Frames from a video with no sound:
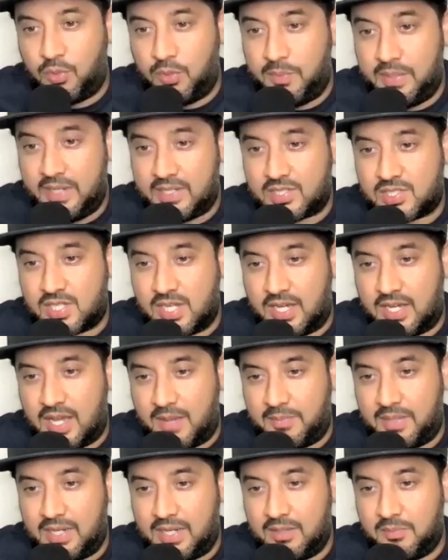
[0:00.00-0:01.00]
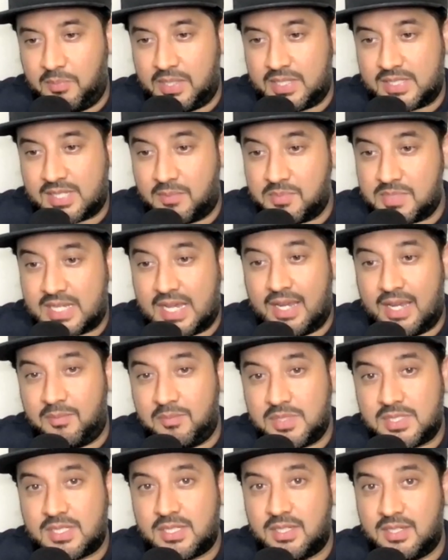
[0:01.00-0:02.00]
would be a start. I mean, but
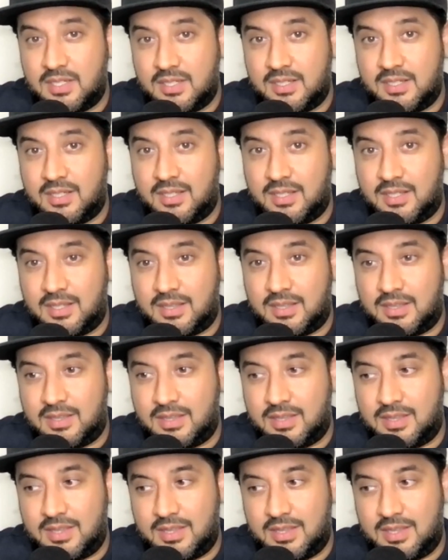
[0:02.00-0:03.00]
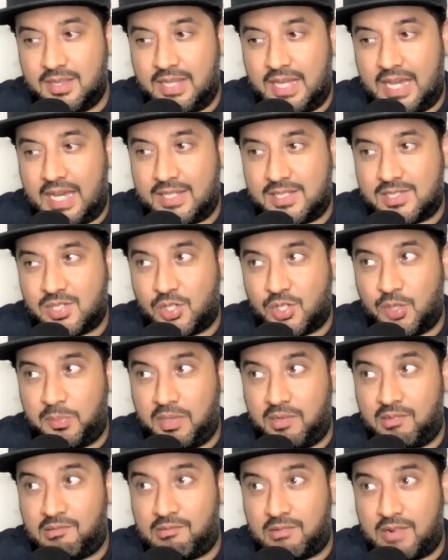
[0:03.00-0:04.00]
sometimes the answer could
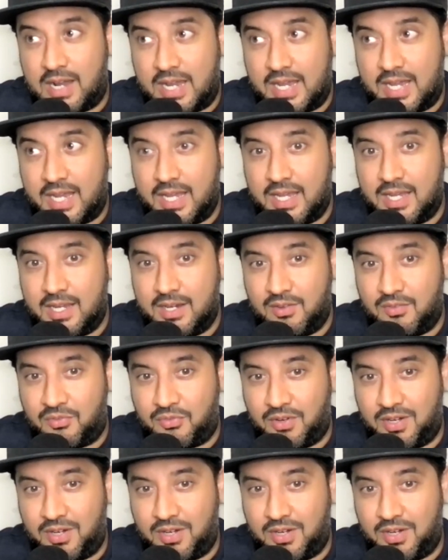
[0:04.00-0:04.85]
be right in